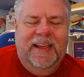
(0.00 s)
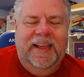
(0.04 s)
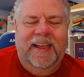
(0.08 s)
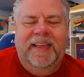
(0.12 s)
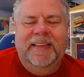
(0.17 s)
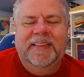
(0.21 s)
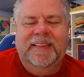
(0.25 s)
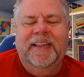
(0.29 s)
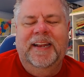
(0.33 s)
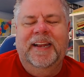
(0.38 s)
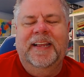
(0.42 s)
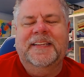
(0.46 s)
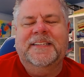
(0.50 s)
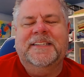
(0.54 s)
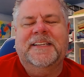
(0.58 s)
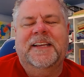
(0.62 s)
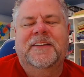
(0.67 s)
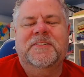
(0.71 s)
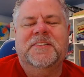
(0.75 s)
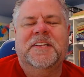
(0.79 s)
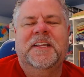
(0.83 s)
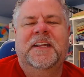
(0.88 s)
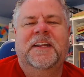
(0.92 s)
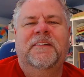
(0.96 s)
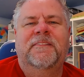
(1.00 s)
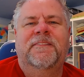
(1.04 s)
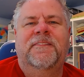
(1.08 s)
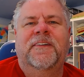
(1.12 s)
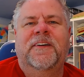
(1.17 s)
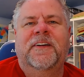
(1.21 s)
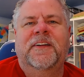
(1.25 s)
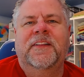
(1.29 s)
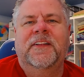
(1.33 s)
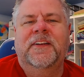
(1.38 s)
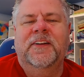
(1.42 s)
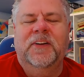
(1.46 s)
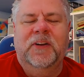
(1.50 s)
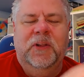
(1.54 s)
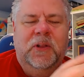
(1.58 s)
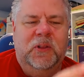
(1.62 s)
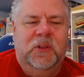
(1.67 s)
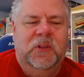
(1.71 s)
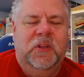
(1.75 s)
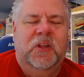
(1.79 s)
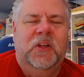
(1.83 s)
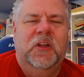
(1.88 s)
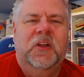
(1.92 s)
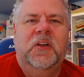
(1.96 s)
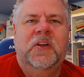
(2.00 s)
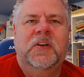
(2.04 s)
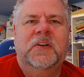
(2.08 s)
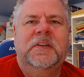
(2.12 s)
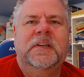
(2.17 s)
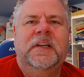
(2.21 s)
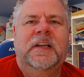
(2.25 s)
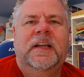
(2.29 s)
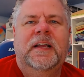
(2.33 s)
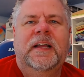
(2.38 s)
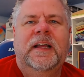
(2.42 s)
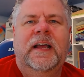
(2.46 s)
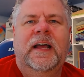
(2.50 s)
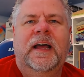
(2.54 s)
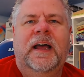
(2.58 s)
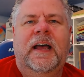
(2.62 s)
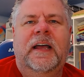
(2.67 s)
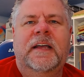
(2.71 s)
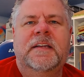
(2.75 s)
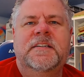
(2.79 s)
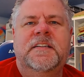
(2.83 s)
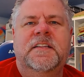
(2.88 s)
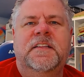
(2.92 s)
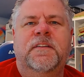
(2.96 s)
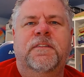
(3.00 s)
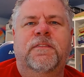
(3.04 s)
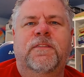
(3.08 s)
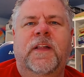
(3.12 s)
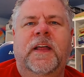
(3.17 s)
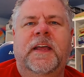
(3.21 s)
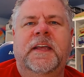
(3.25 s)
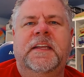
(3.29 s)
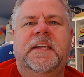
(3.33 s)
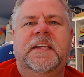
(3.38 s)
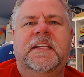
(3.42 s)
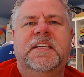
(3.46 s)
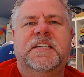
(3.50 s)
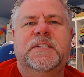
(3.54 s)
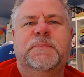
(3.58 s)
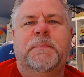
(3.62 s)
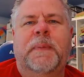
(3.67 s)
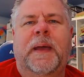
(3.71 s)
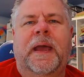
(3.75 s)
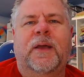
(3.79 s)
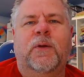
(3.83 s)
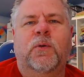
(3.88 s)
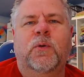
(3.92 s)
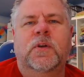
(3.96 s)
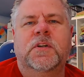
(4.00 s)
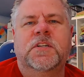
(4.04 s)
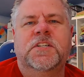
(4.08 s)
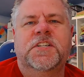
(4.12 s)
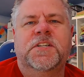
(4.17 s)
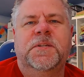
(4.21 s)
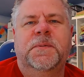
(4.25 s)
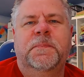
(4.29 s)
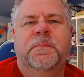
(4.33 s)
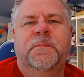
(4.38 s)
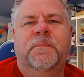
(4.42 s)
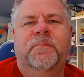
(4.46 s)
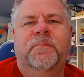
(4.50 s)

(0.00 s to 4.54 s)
And then as I was getting further along, I did the flying geese backwards.